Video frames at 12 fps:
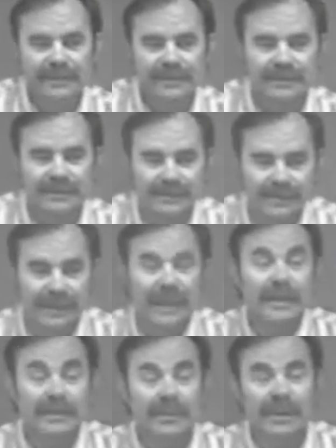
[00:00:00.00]
that, uh, an
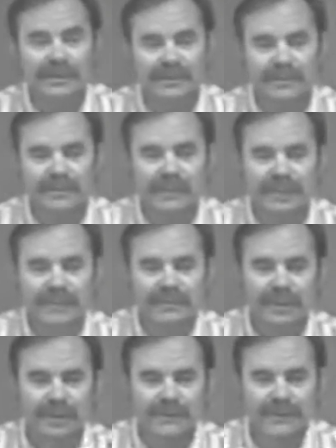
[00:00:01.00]
anti-Browning anti
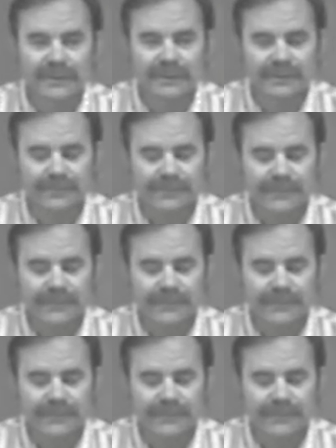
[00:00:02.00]
-browning factor.